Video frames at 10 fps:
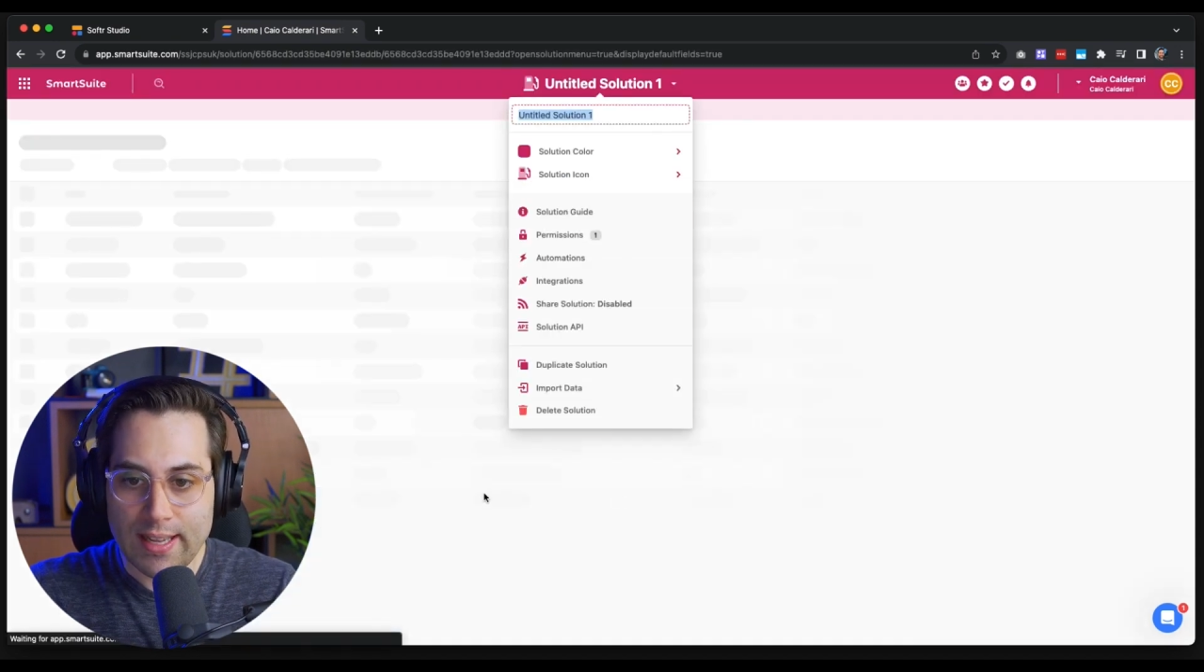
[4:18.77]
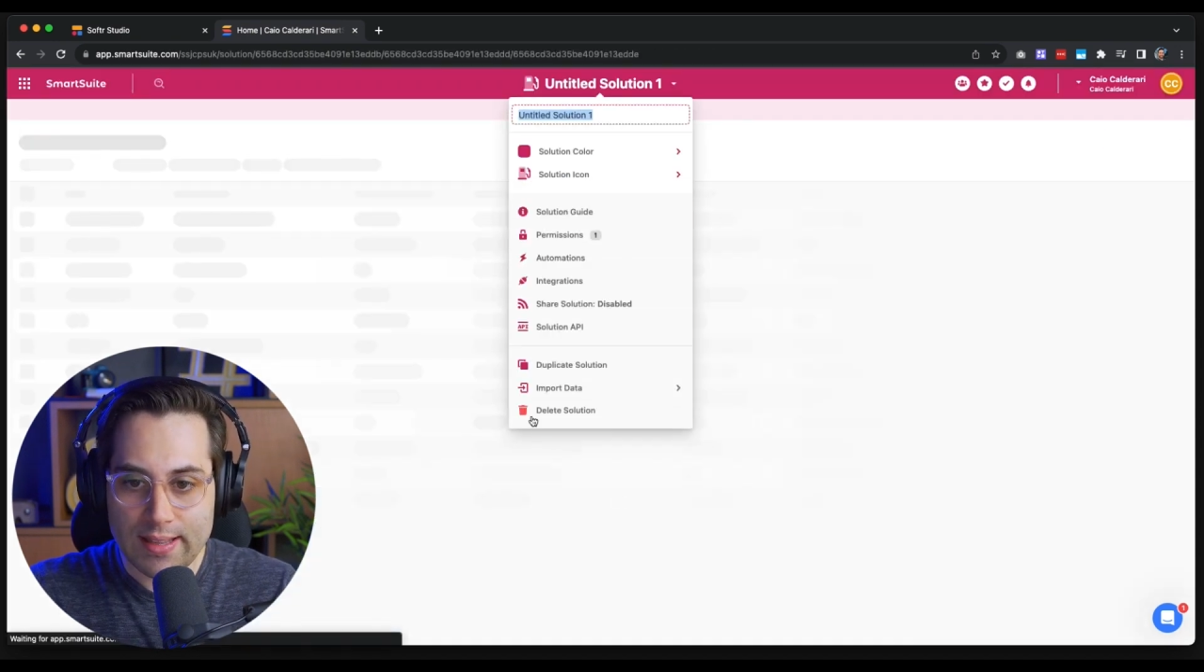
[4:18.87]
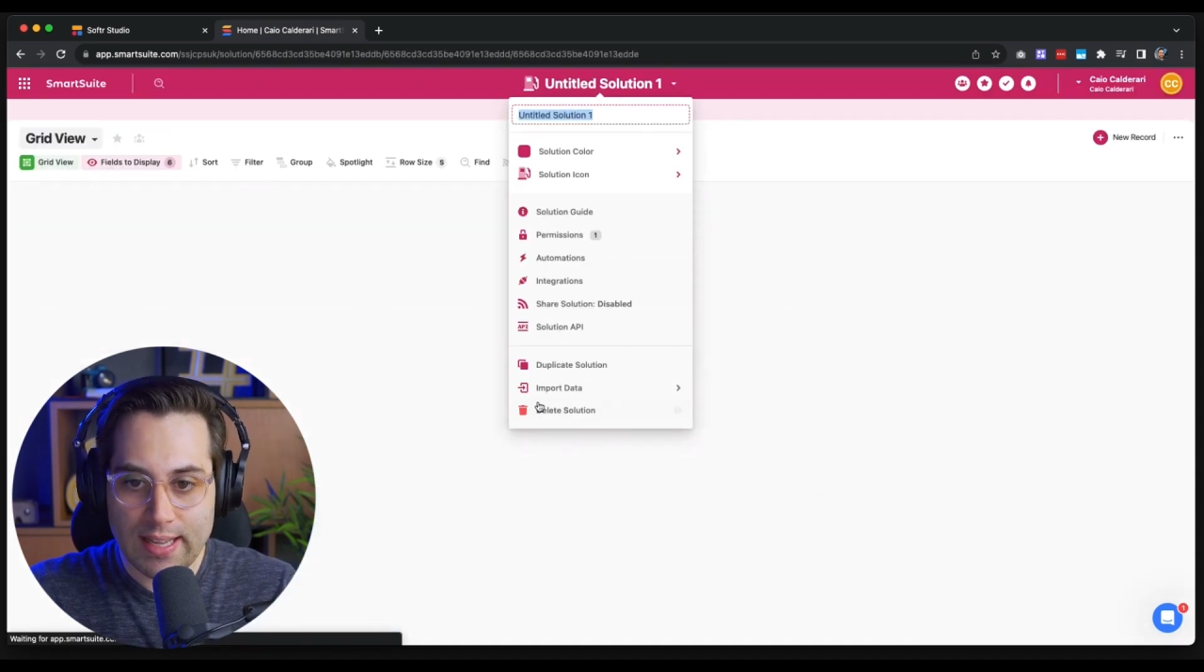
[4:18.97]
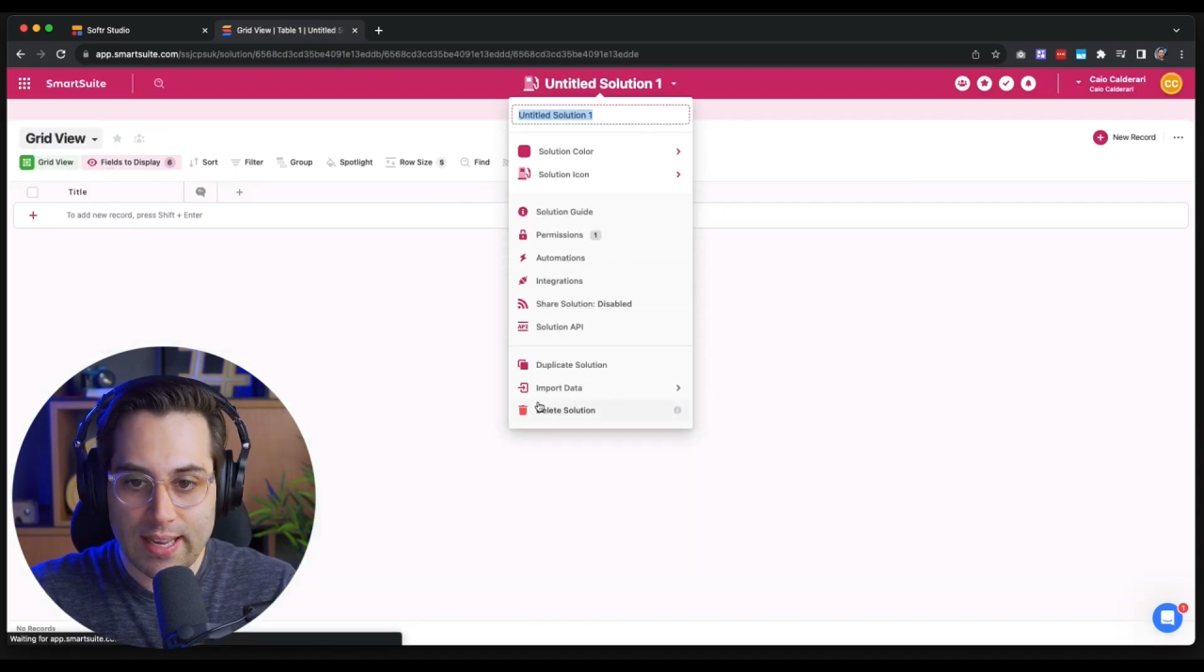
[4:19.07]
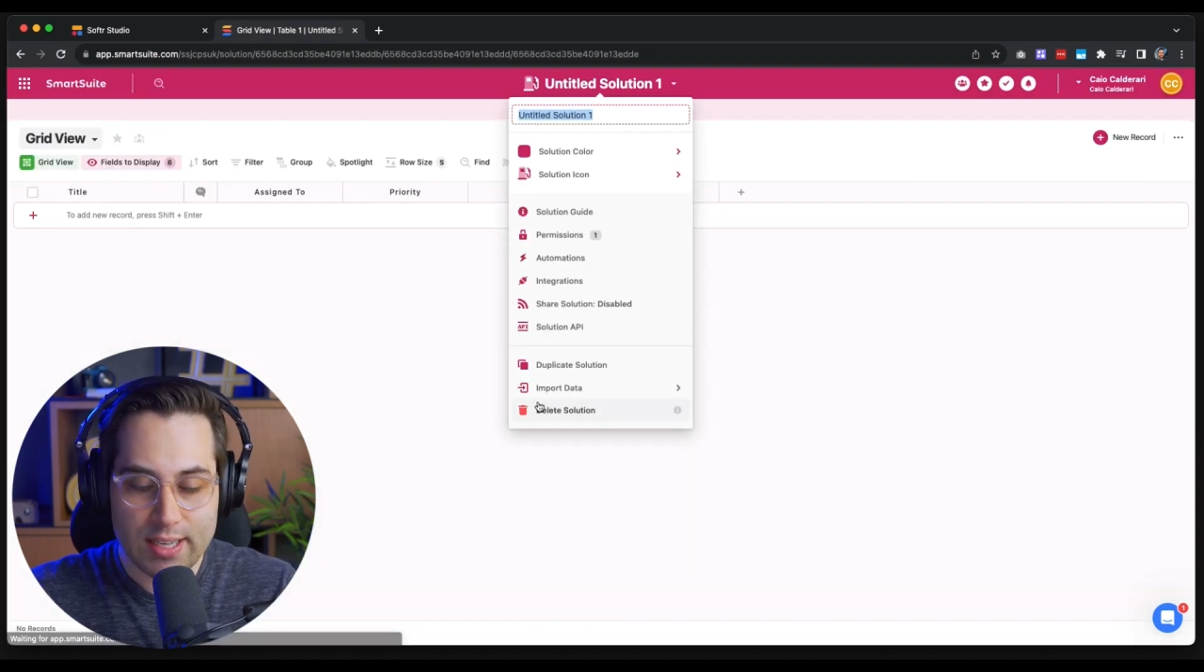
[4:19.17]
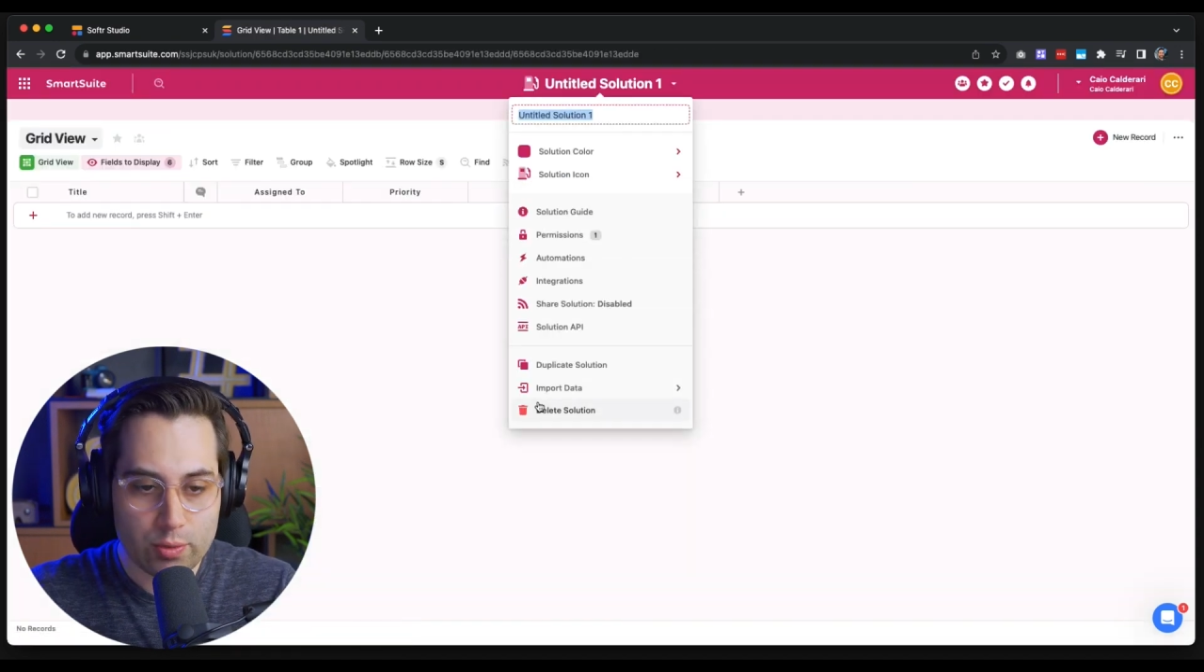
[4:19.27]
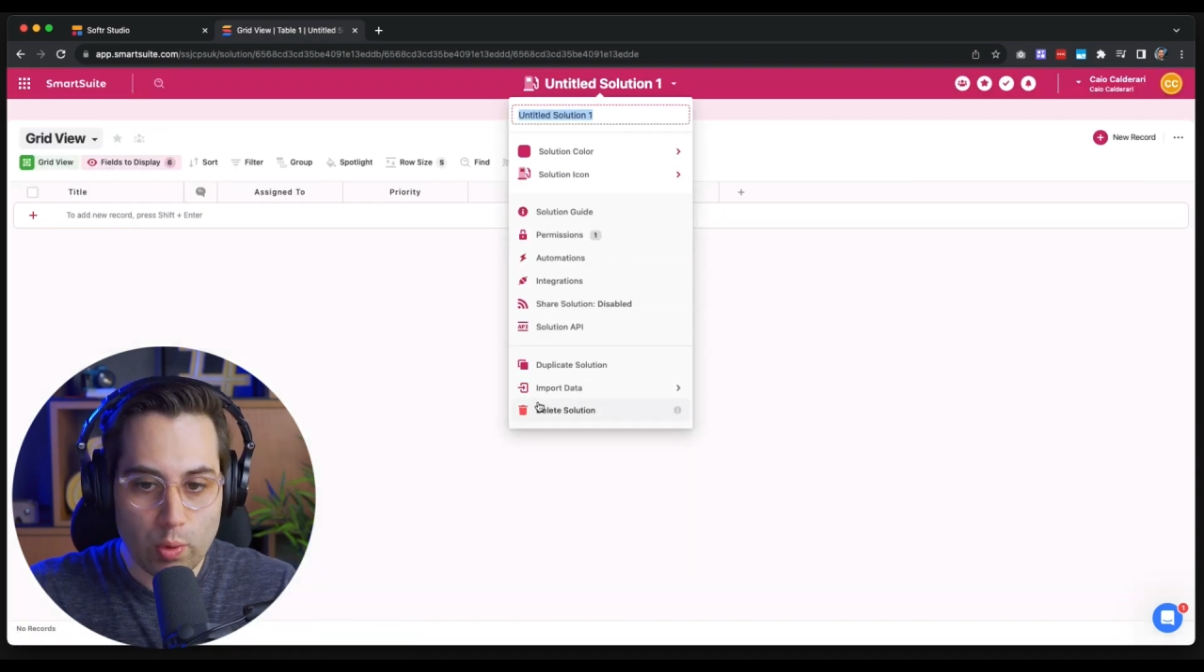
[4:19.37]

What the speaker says: Then it